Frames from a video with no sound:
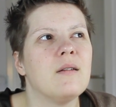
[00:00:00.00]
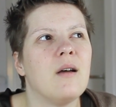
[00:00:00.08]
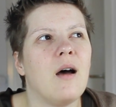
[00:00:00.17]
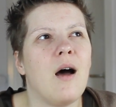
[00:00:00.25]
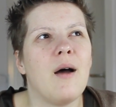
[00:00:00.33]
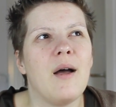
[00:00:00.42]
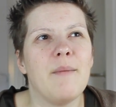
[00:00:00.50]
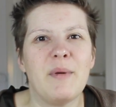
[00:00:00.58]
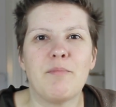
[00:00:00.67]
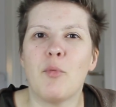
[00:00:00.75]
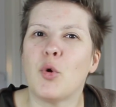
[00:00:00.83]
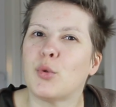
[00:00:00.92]
a
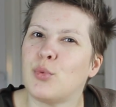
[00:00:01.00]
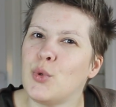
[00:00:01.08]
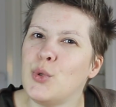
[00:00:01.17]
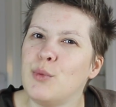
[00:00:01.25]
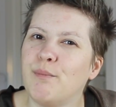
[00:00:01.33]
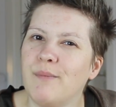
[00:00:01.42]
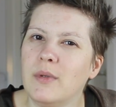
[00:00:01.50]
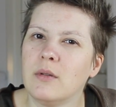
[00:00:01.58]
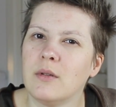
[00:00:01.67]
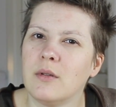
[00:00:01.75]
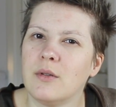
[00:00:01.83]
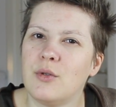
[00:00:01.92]
bit more room
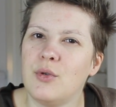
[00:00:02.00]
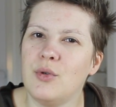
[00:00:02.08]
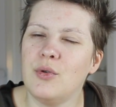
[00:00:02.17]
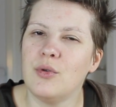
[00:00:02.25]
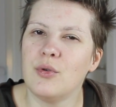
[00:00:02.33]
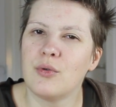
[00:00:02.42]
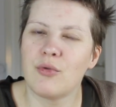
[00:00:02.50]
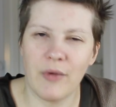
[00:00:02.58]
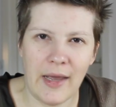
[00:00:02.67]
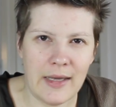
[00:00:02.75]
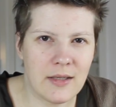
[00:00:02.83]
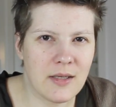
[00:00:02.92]
to
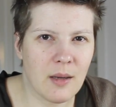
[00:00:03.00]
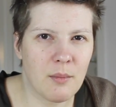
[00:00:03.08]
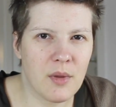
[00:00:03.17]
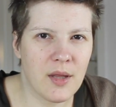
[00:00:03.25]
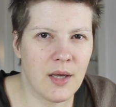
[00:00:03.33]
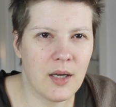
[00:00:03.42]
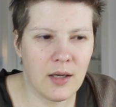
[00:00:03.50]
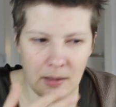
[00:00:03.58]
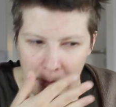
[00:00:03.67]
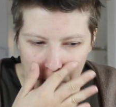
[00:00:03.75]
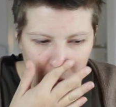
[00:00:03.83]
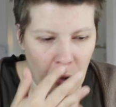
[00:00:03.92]
create something,
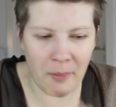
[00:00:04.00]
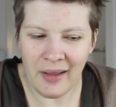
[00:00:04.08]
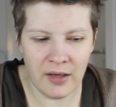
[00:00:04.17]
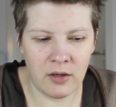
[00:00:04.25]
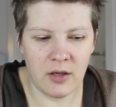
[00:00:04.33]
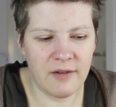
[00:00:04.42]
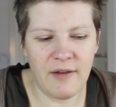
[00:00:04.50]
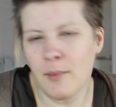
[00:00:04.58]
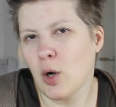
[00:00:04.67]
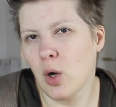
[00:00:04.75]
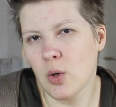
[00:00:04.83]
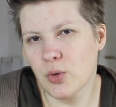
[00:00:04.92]
no matter if
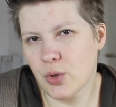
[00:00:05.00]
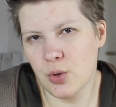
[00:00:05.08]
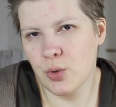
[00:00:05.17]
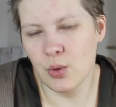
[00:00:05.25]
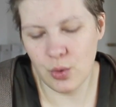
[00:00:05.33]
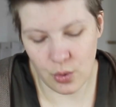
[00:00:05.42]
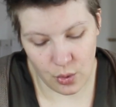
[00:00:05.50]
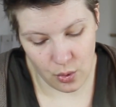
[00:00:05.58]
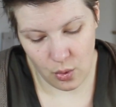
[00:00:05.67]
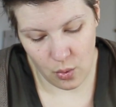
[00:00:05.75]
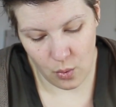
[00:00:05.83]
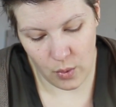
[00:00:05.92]
I'm close to
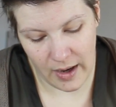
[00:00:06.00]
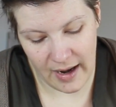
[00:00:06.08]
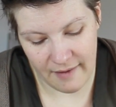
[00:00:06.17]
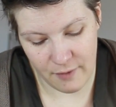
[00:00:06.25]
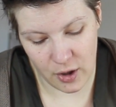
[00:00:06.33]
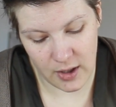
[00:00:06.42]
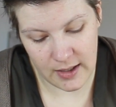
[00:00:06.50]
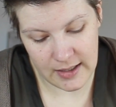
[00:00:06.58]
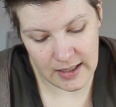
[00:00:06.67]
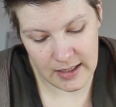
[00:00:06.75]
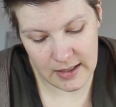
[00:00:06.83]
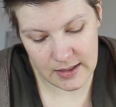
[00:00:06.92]
whatever it
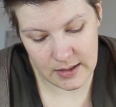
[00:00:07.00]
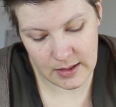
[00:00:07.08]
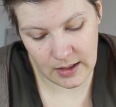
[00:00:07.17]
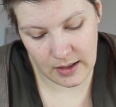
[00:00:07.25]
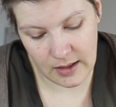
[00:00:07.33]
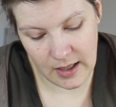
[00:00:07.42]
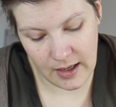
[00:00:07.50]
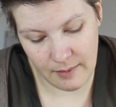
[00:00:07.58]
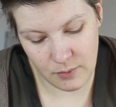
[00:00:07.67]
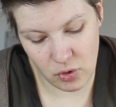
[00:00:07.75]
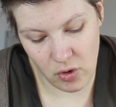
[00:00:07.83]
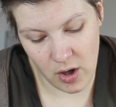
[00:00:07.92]
is that
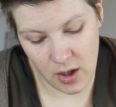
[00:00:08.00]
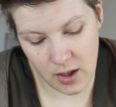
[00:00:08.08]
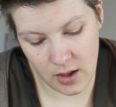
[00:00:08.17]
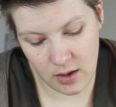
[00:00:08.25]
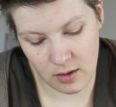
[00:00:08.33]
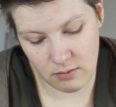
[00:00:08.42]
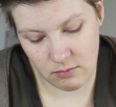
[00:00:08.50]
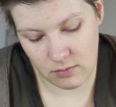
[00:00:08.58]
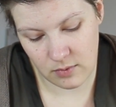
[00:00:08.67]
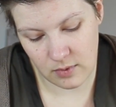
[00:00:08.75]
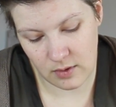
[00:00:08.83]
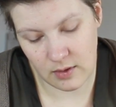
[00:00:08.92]
I'm drawing,
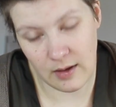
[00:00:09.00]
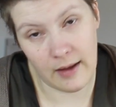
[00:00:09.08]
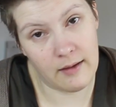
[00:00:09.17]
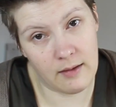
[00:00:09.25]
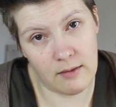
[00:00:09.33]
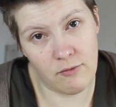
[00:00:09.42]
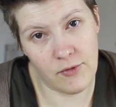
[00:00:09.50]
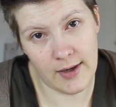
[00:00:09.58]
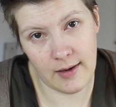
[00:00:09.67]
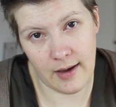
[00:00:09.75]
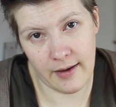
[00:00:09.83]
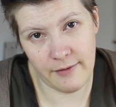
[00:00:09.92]
like in
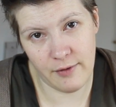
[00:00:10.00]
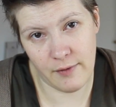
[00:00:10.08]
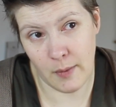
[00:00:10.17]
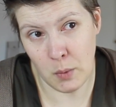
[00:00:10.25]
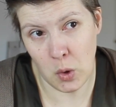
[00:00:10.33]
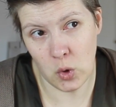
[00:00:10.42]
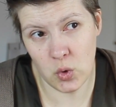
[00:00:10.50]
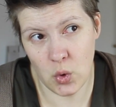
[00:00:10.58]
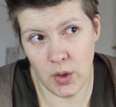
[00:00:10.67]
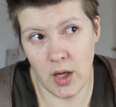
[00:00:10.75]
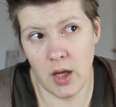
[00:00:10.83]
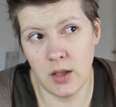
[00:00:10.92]
real life, if I'm close
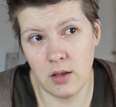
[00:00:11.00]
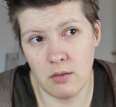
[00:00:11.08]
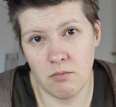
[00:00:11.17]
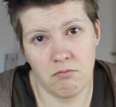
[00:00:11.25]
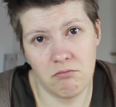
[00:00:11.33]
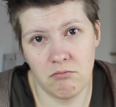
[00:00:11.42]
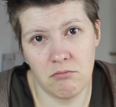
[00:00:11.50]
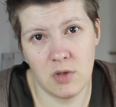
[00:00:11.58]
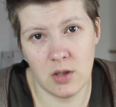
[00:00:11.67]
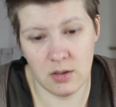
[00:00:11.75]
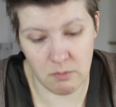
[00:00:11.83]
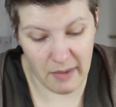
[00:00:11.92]
or not,
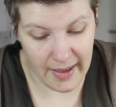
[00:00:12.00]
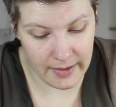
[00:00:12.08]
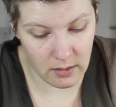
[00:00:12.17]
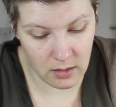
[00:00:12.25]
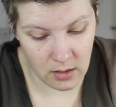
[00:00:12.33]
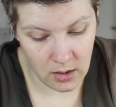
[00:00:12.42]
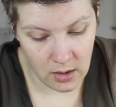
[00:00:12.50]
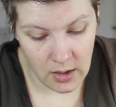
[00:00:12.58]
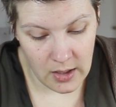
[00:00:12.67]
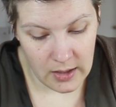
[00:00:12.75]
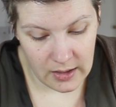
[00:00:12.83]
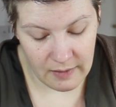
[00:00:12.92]
doesn't matter.
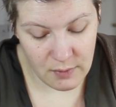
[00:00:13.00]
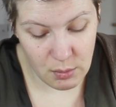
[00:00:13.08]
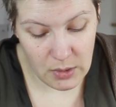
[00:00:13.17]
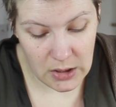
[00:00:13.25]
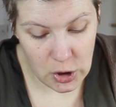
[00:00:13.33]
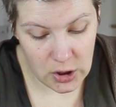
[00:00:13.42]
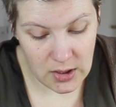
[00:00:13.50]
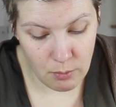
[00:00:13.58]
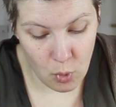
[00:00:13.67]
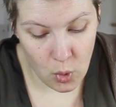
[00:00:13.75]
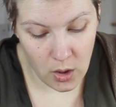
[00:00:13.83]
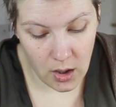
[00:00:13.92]
Gives me just
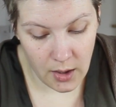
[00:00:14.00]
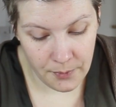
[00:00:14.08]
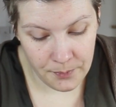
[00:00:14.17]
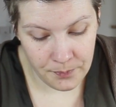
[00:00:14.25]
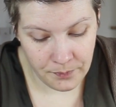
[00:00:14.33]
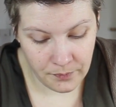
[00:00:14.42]
more